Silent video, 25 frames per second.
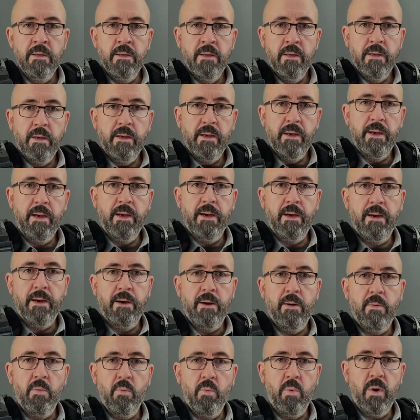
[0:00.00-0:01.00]

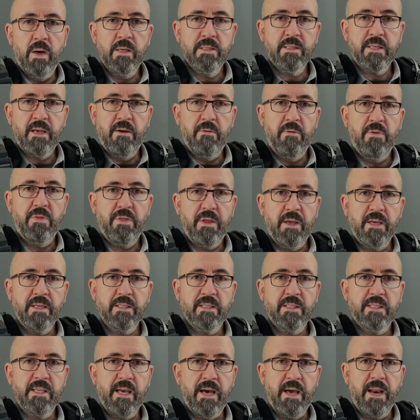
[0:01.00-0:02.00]
once everything is
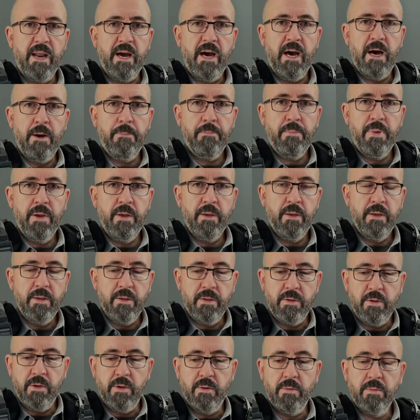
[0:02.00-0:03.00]
set up,
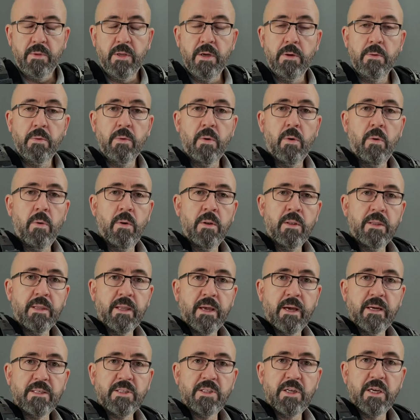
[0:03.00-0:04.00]
you do all
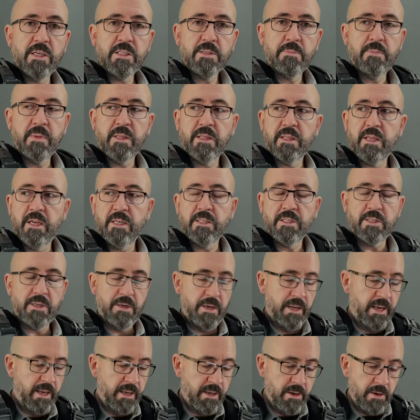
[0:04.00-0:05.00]
the adjustment
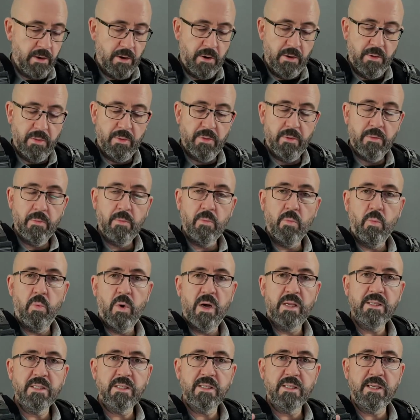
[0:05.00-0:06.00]
tensioning on
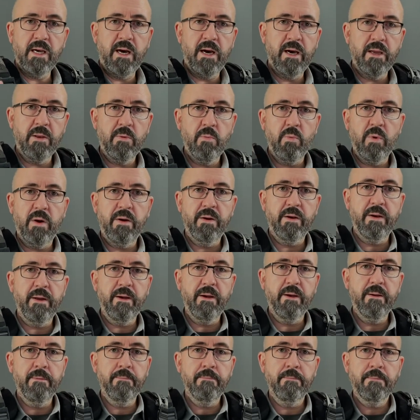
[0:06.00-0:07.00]
one side, where
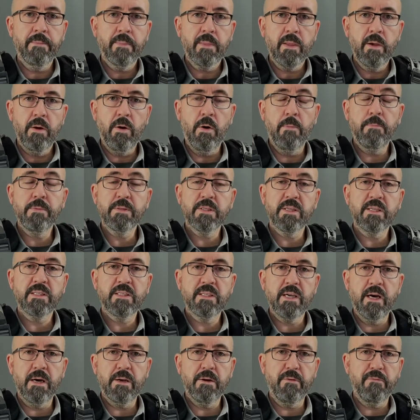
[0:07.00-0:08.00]
the opposite
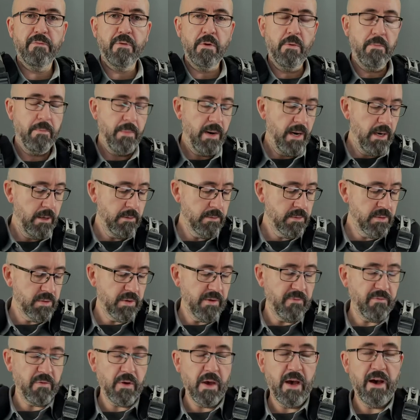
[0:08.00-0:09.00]
side of your mount. So
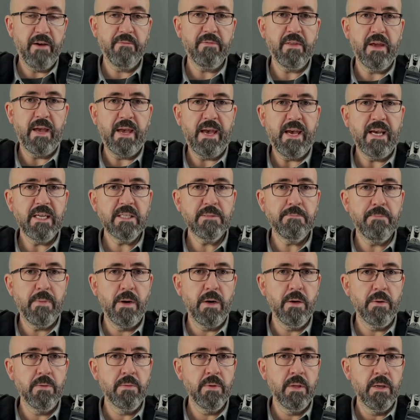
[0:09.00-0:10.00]
if you have the X
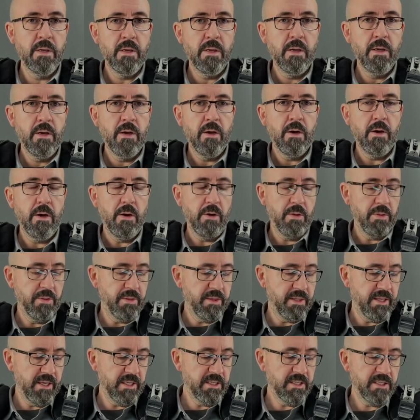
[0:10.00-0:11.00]
bone on
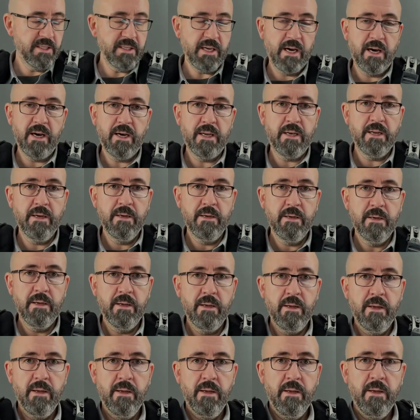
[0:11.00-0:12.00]
this side,
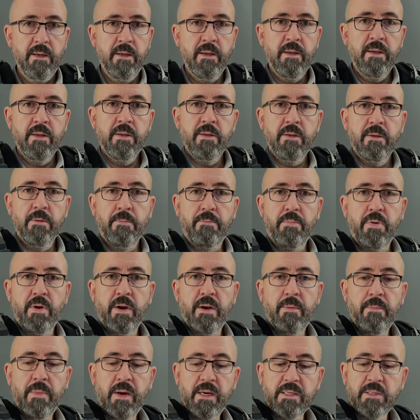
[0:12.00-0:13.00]
you pretty
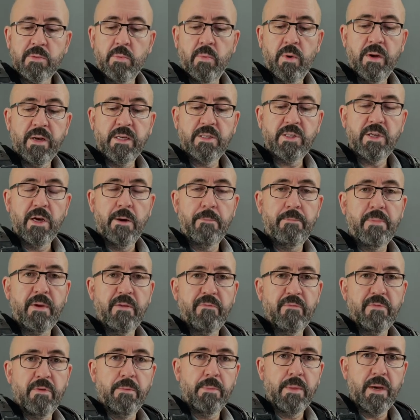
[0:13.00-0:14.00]
much want to jump in
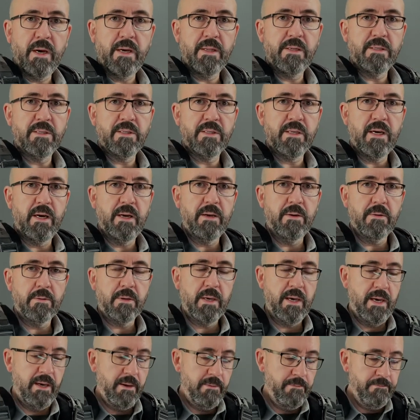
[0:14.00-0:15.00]
from the other side,
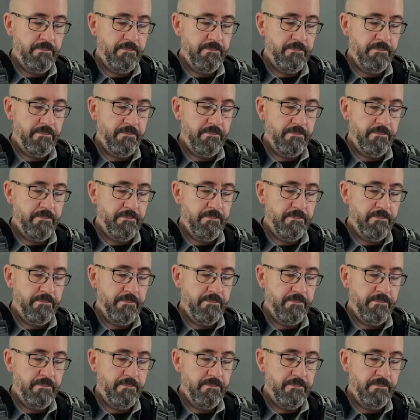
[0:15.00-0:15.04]
okay?